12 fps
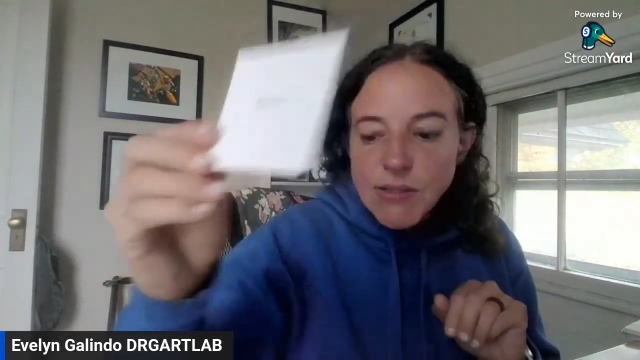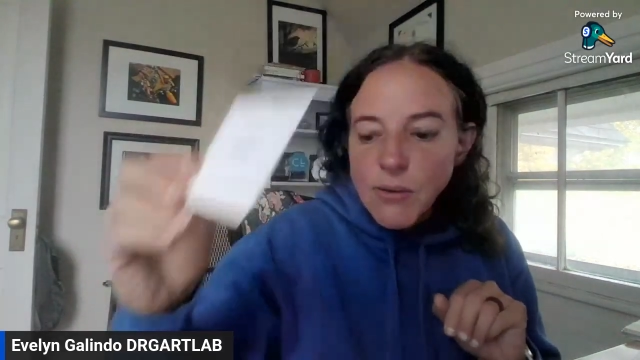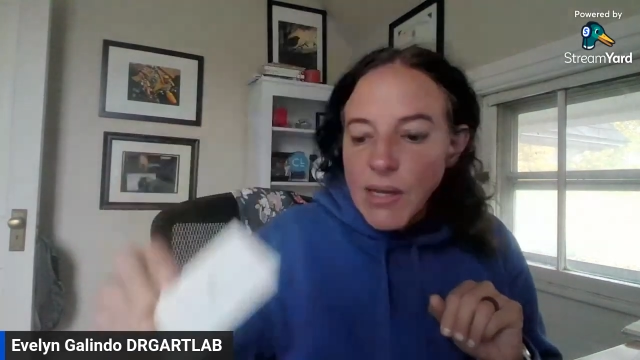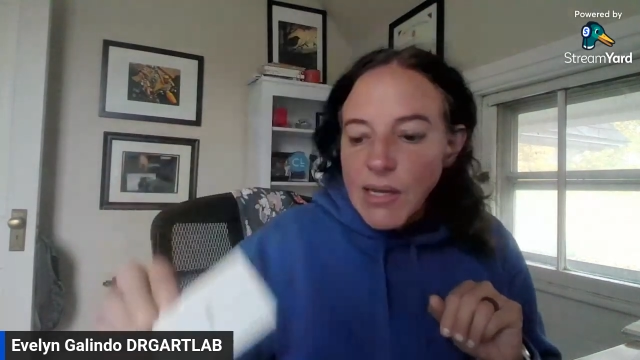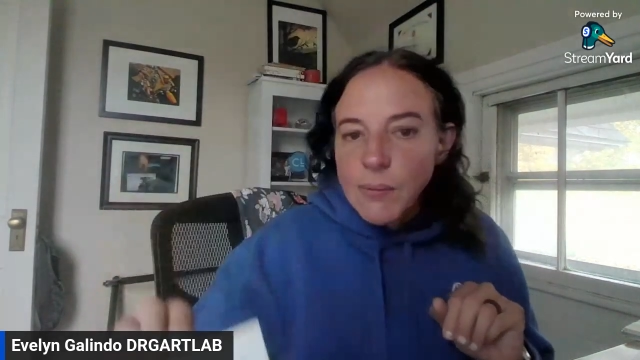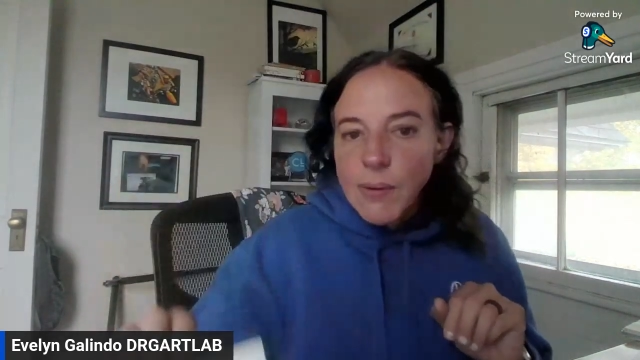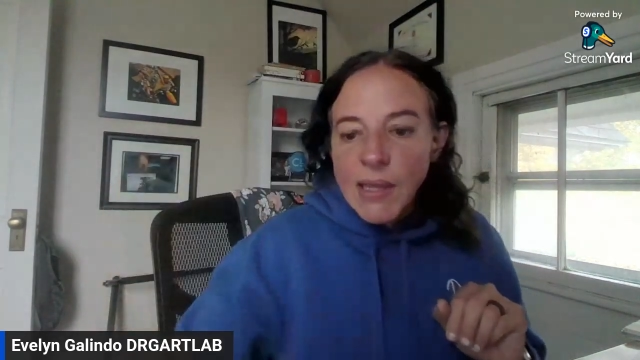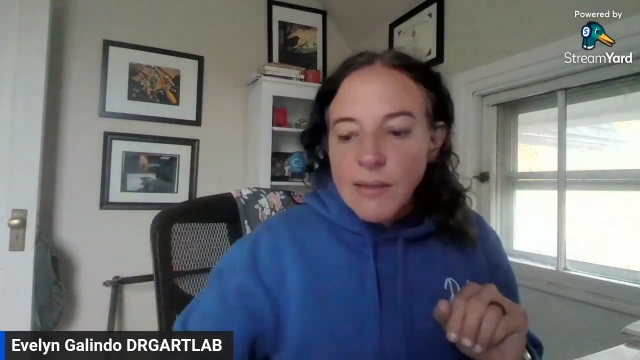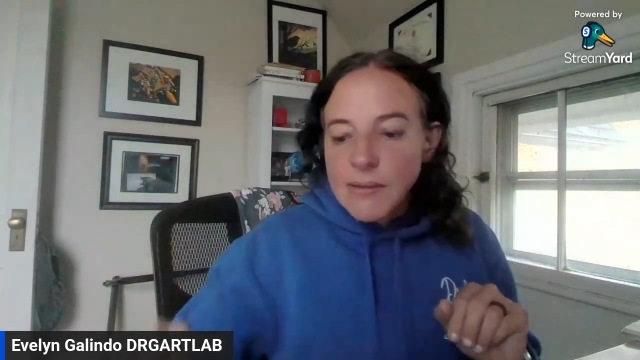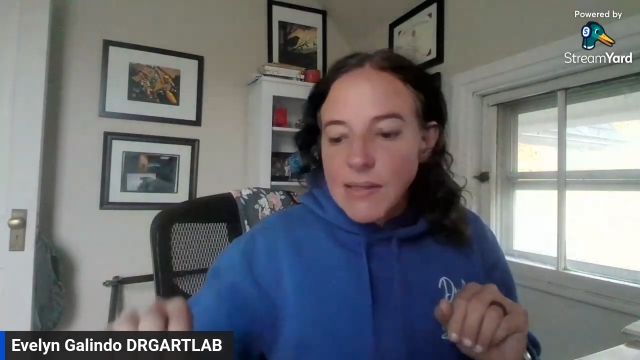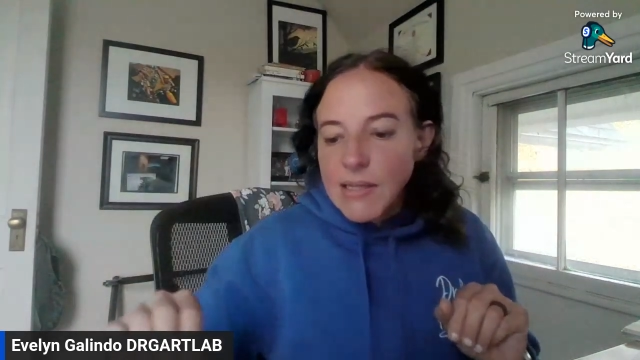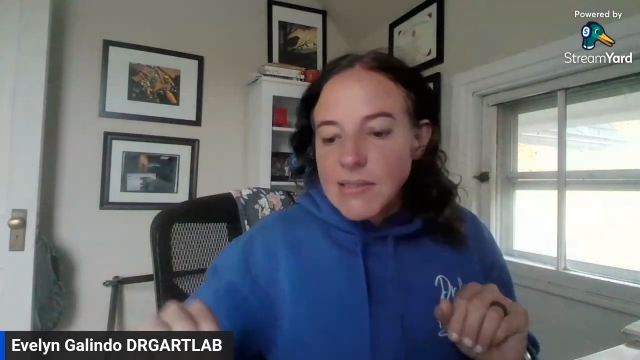
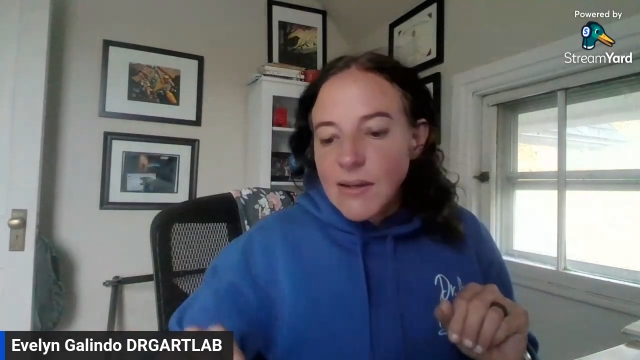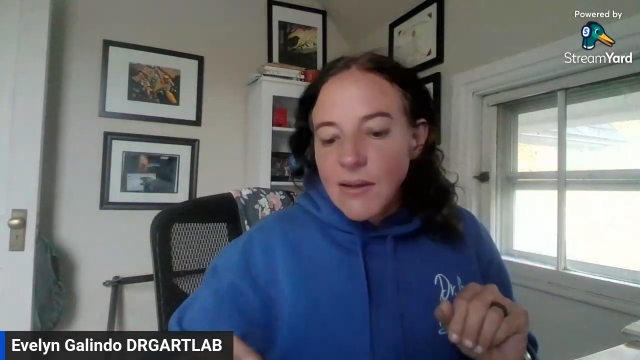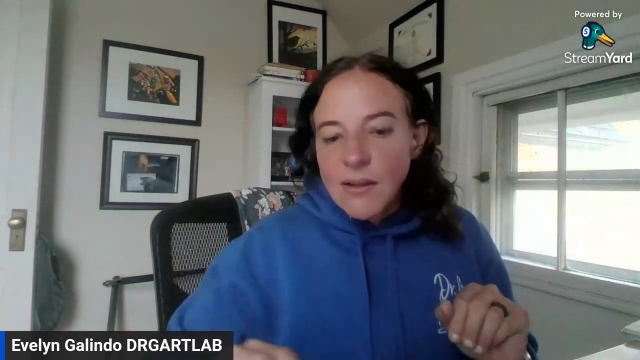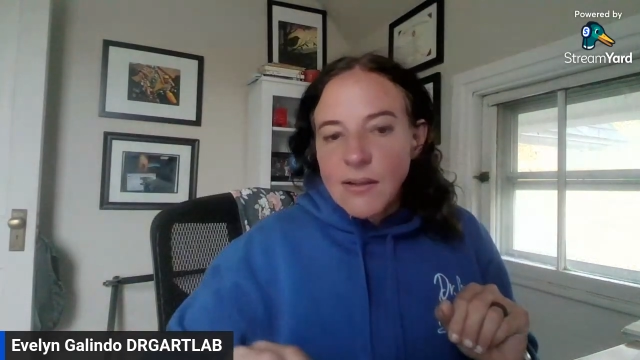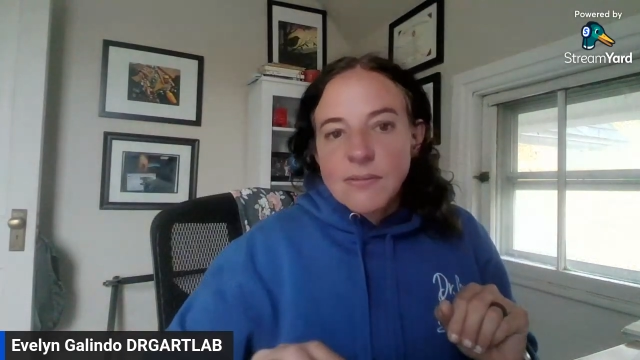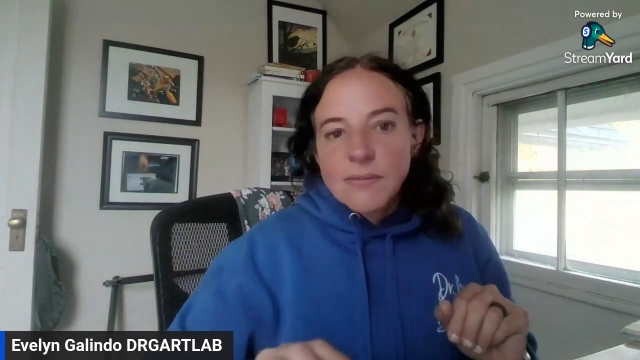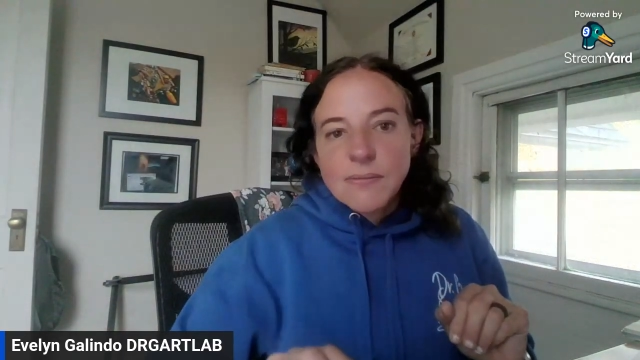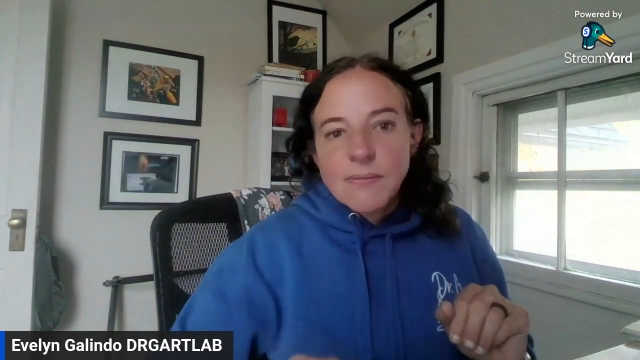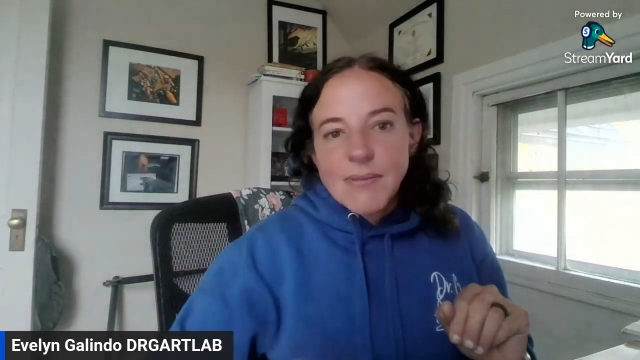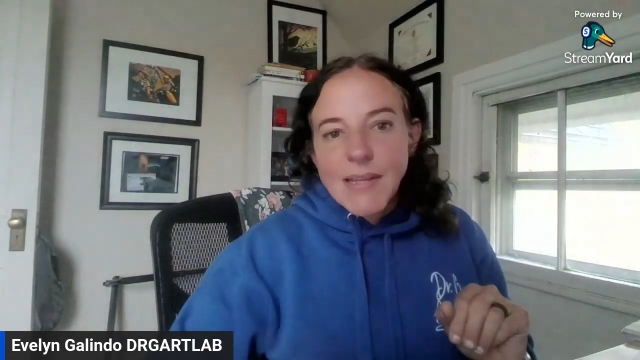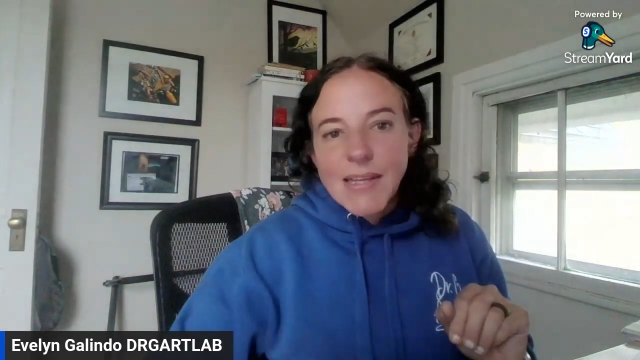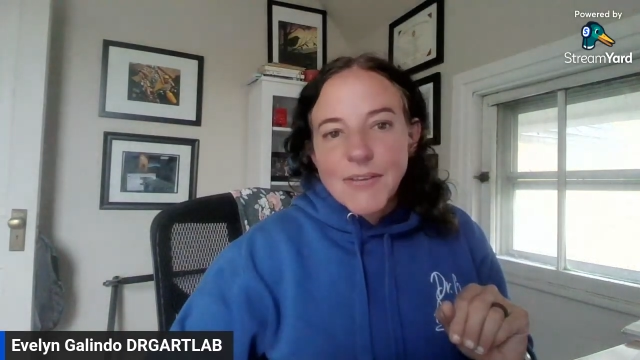anyway, that's all.
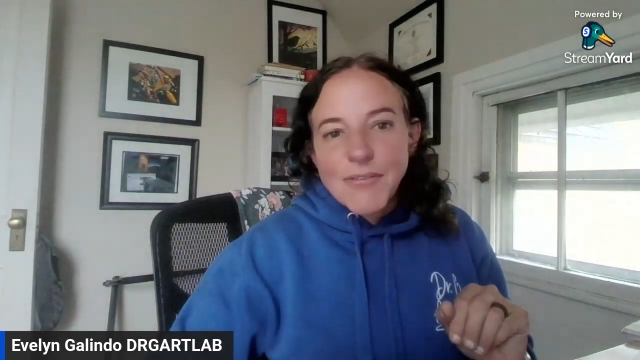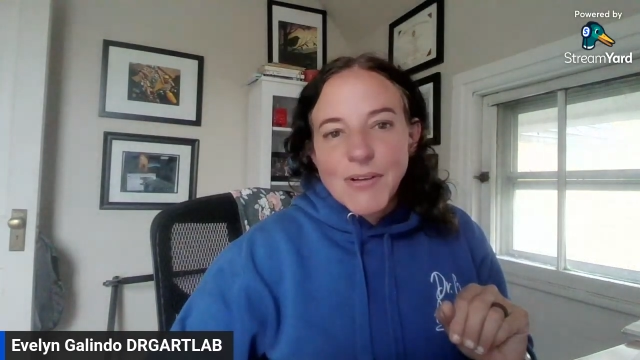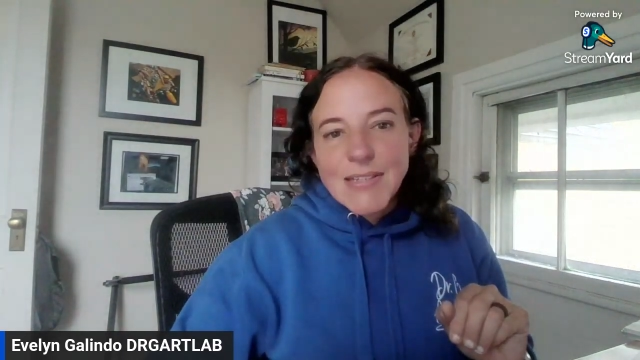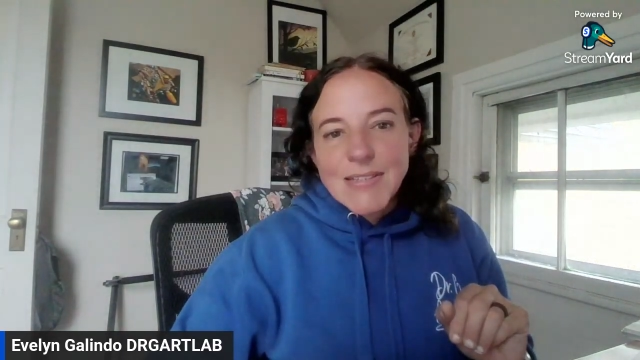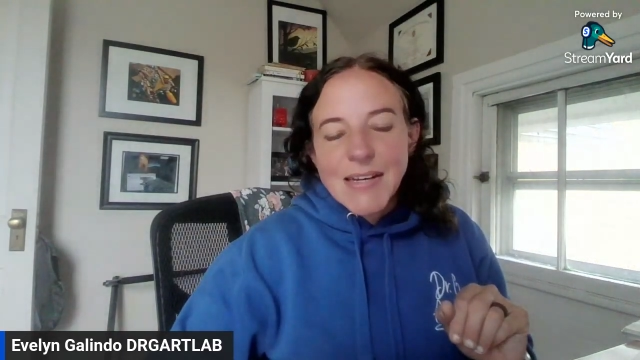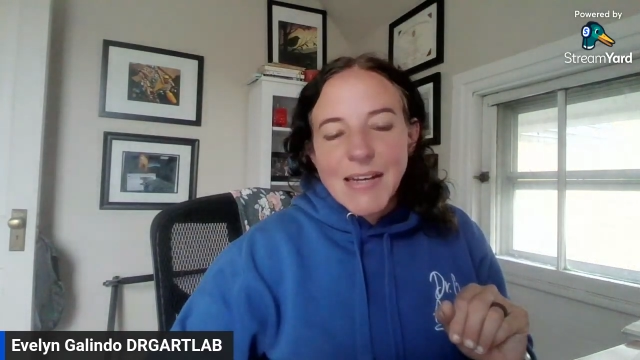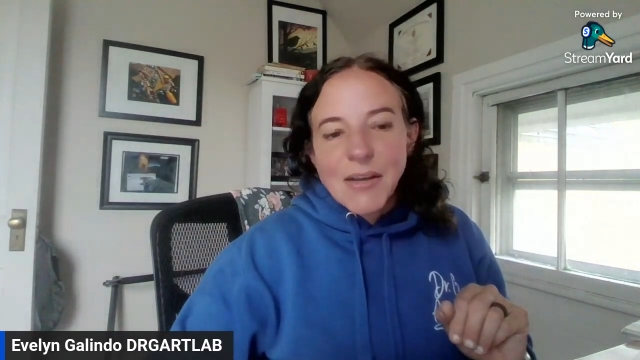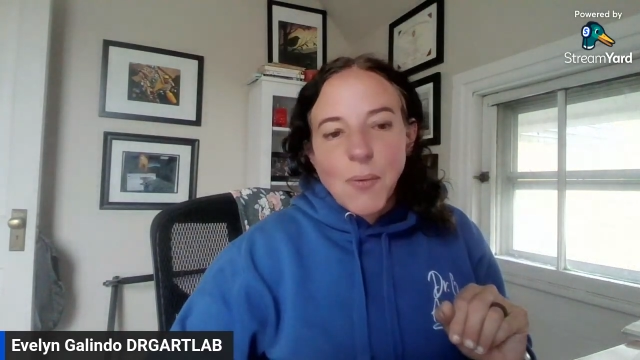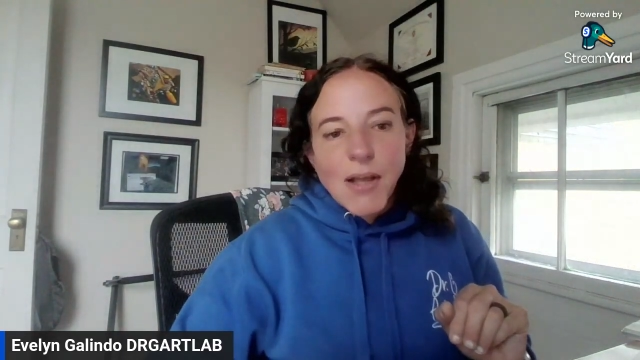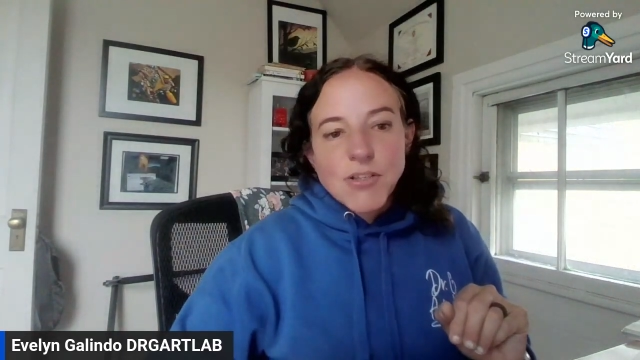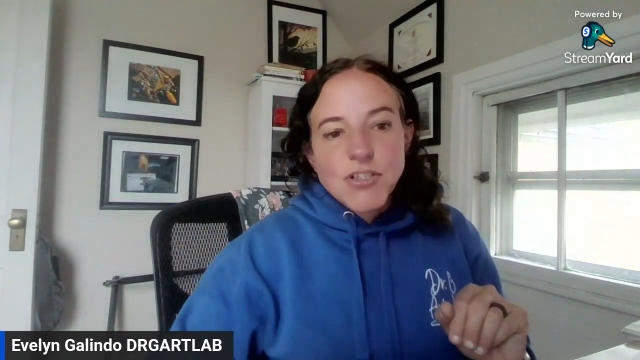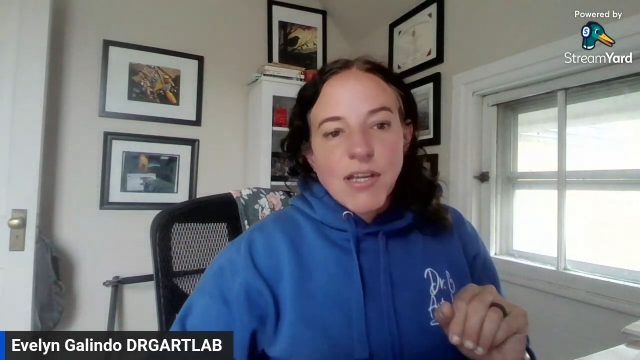Thank you for listening and
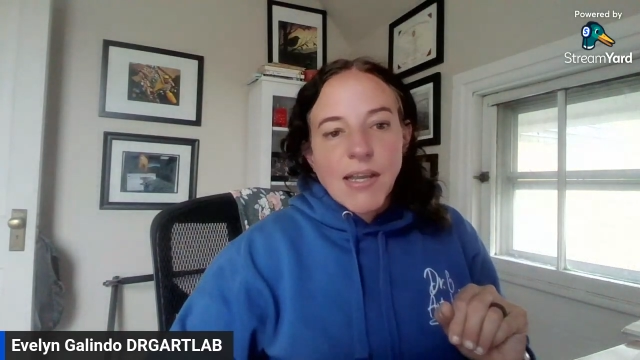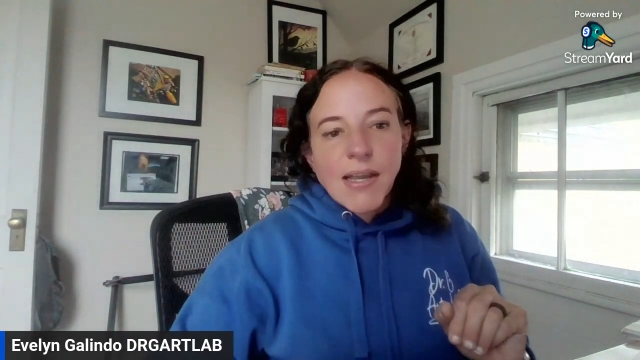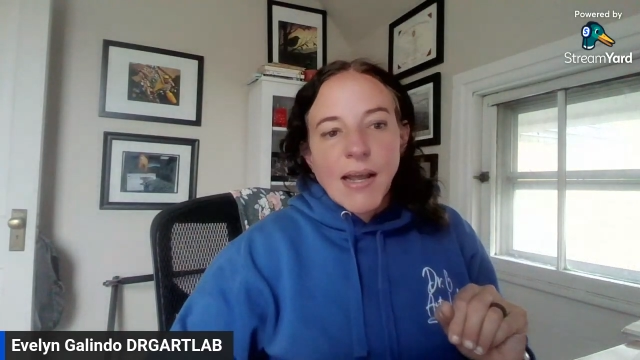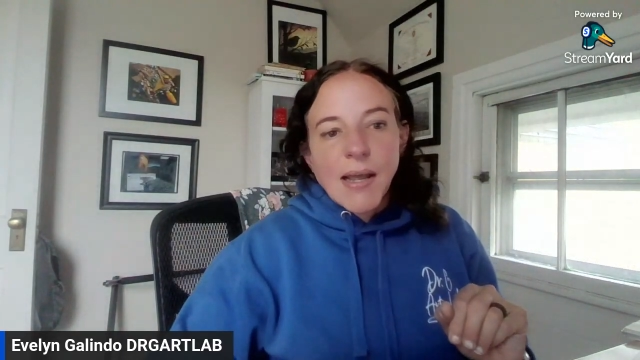watching, and I'm